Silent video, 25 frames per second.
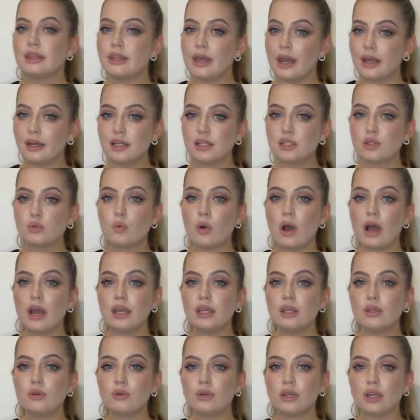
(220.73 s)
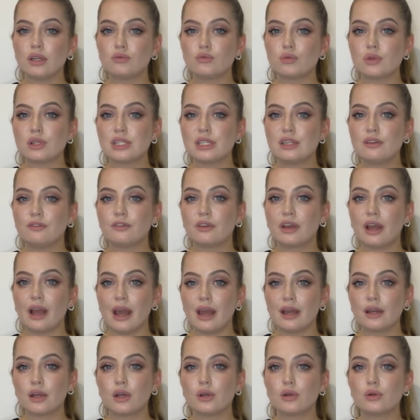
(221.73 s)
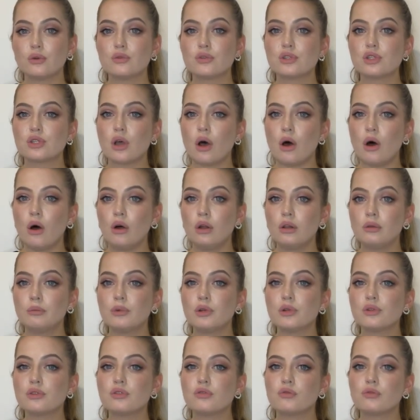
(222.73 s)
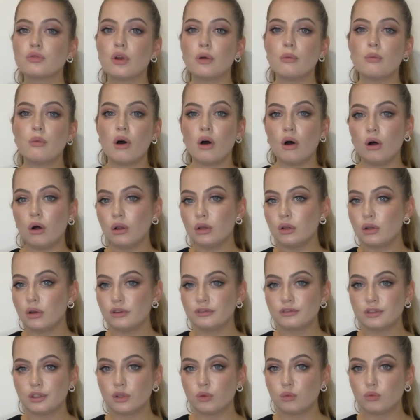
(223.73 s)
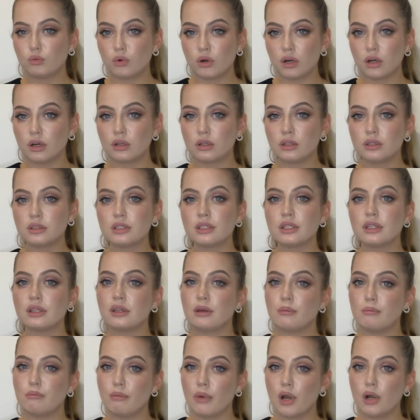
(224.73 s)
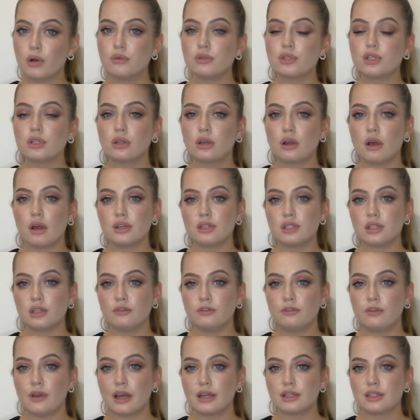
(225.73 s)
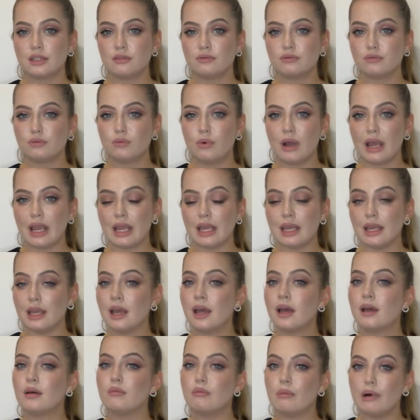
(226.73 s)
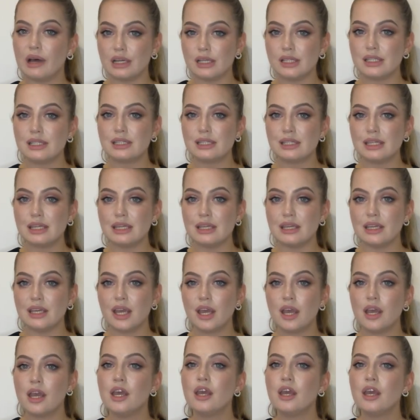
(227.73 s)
That is why you can receive cargoes almost from all over the world the most cost-effective way, by sea.